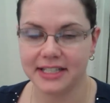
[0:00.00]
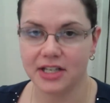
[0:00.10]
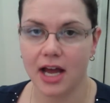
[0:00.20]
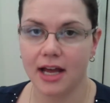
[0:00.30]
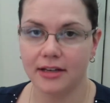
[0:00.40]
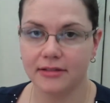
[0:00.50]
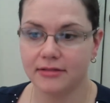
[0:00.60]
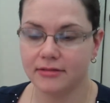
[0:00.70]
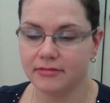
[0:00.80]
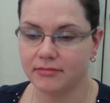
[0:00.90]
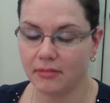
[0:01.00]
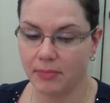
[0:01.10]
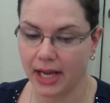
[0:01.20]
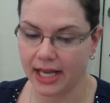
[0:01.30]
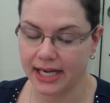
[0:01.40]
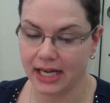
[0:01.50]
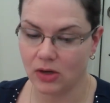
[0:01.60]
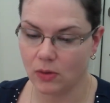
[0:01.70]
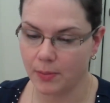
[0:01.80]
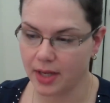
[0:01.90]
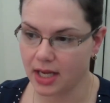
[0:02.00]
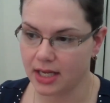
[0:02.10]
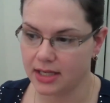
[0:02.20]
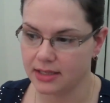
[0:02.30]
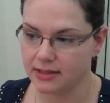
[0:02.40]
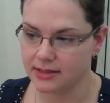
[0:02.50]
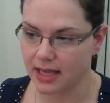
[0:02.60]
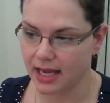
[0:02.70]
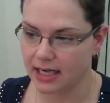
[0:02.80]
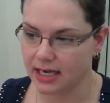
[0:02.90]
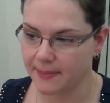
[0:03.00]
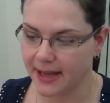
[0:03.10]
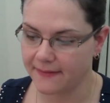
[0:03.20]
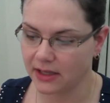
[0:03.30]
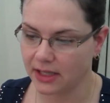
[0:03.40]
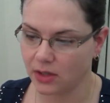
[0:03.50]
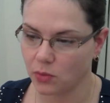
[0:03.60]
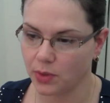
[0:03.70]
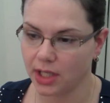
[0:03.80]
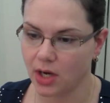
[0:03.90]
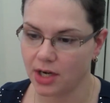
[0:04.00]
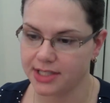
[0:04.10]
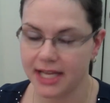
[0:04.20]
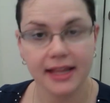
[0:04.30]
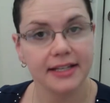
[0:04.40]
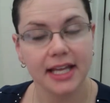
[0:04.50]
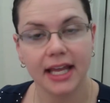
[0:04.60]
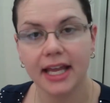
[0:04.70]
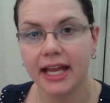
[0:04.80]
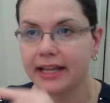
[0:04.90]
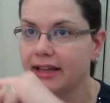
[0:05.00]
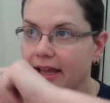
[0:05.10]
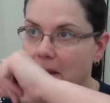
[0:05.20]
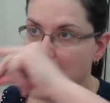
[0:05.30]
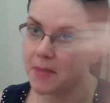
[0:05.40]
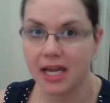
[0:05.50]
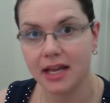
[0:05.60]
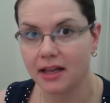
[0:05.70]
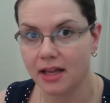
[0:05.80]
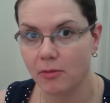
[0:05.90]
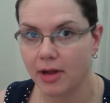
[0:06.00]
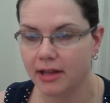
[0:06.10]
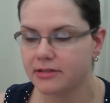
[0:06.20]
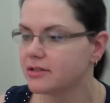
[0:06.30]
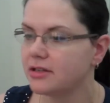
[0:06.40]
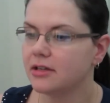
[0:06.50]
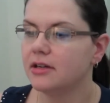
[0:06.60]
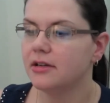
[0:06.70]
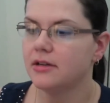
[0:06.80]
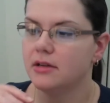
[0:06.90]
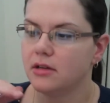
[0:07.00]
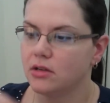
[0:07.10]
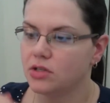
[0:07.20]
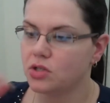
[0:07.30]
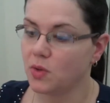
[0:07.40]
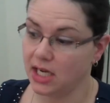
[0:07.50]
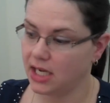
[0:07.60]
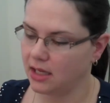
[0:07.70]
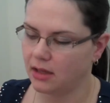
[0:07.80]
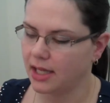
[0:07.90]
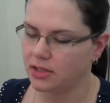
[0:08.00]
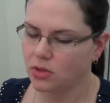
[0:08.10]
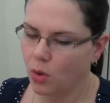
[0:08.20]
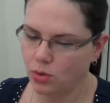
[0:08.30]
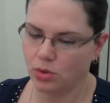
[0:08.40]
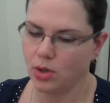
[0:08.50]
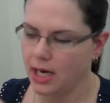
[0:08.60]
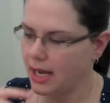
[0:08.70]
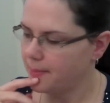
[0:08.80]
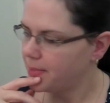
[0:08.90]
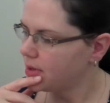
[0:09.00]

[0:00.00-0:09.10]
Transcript: did not pan out because I ended up having like a really hard day that day and like immediately went to eating like total crap.